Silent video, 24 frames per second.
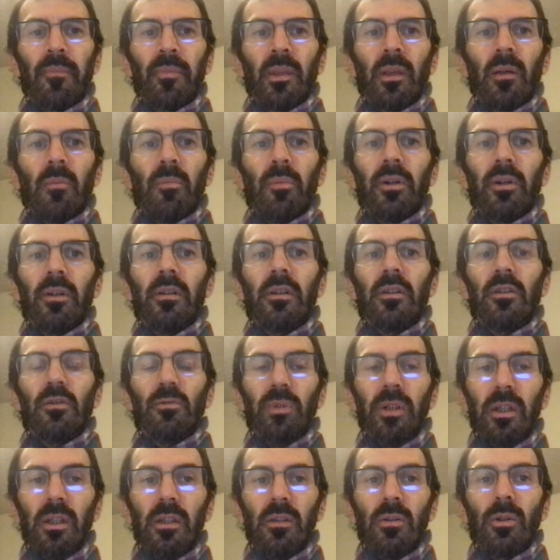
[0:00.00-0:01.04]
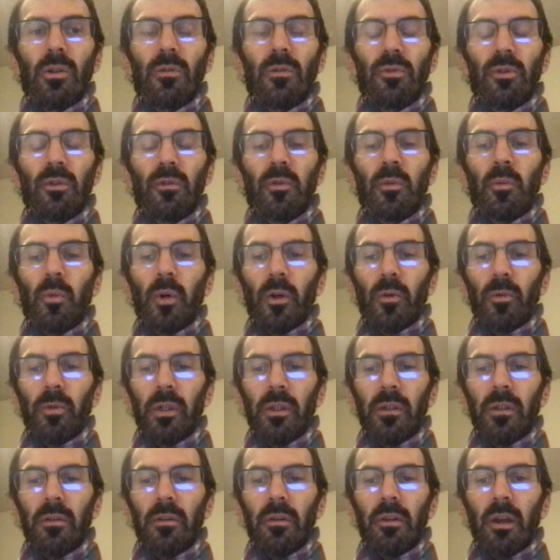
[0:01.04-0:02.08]
but it is really useful from one
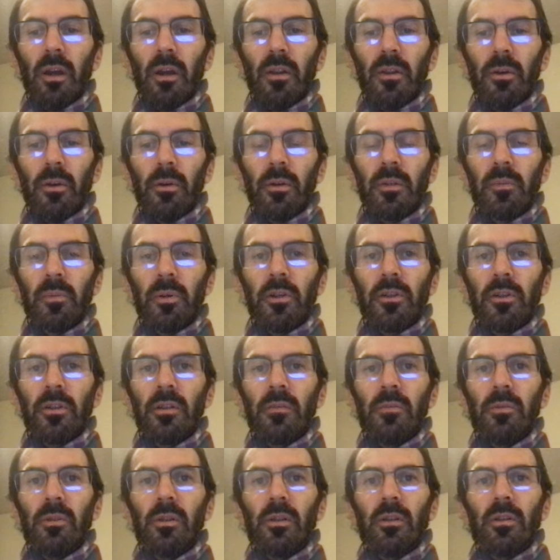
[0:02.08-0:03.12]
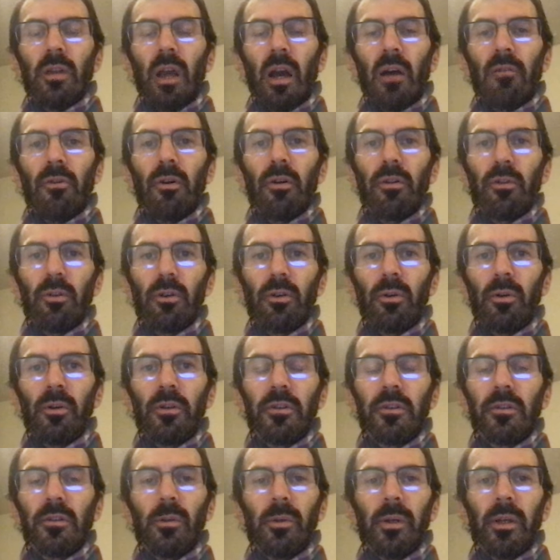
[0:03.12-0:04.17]
week to the other, especially because you have other
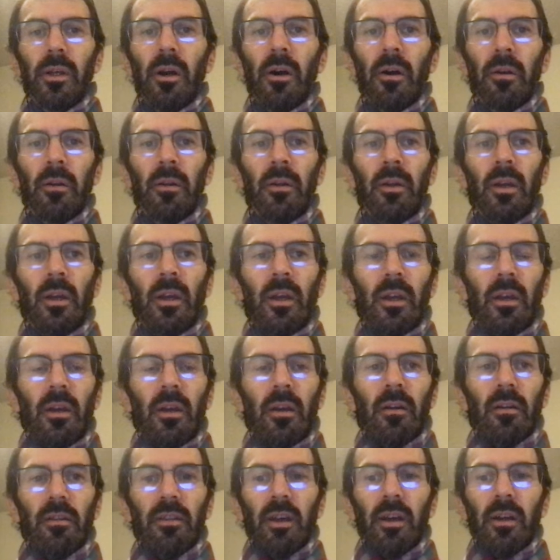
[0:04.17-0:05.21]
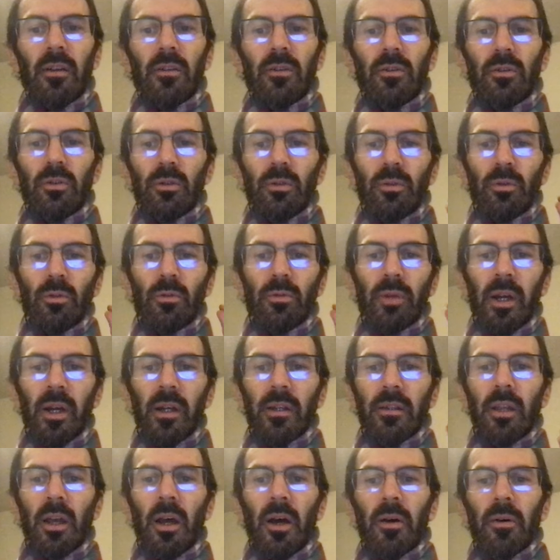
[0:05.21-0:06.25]
courses going on, that you write
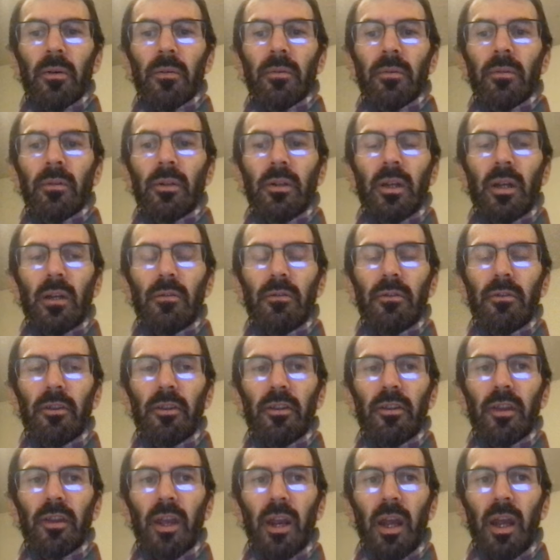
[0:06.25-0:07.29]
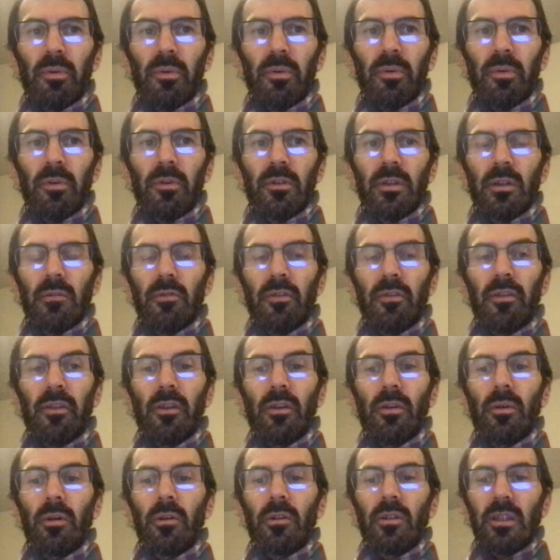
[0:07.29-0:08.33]
down everything that happens, everything
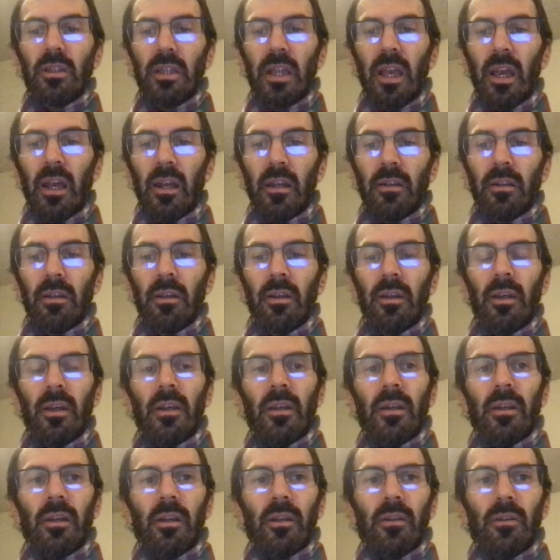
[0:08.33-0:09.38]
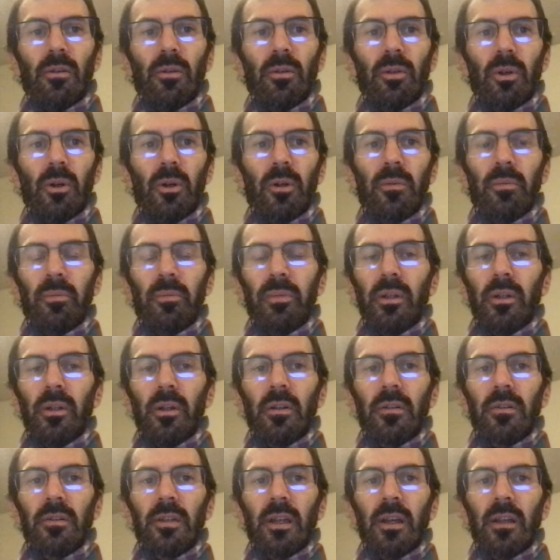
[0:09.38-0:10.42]
you understand in your code,
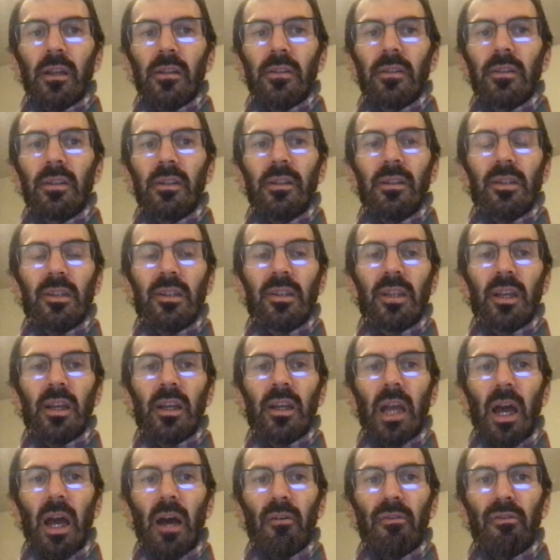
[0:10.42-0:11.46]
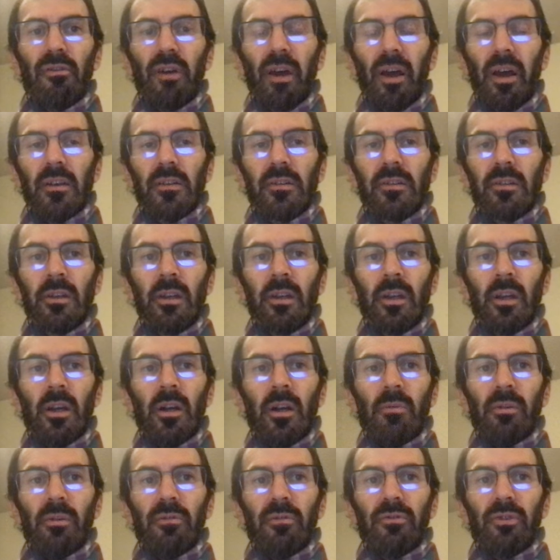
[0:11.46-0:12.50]
because that's insane how fast
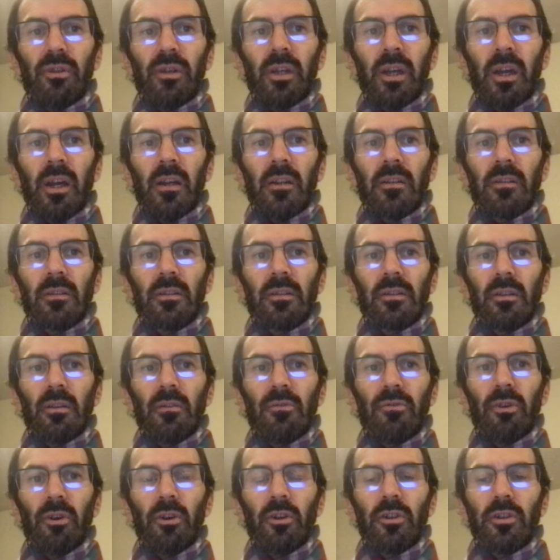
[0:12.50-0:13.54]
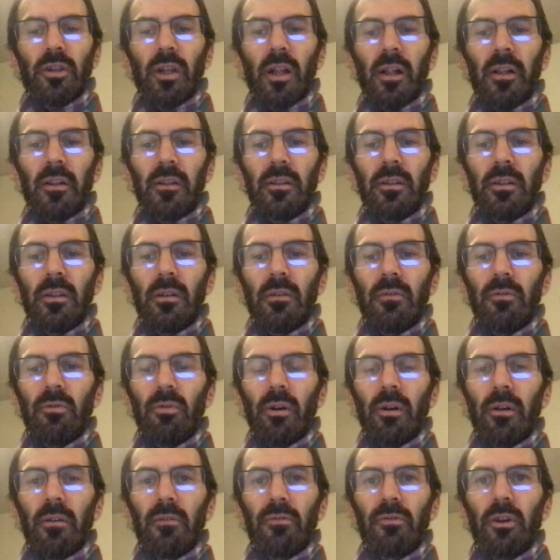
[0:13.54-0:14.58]
we forget the functionality of
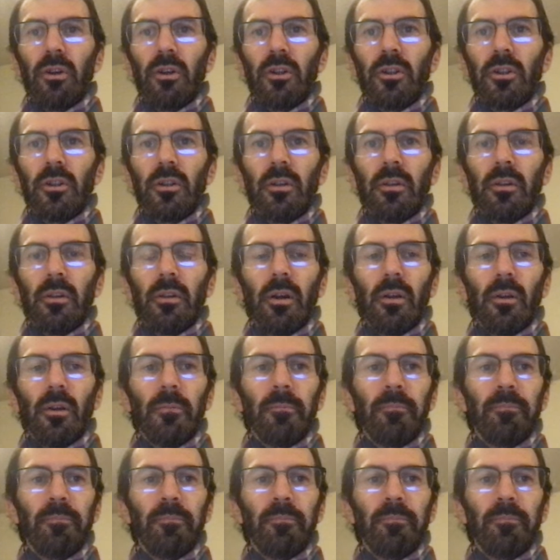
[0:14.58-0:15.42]
one function or the other.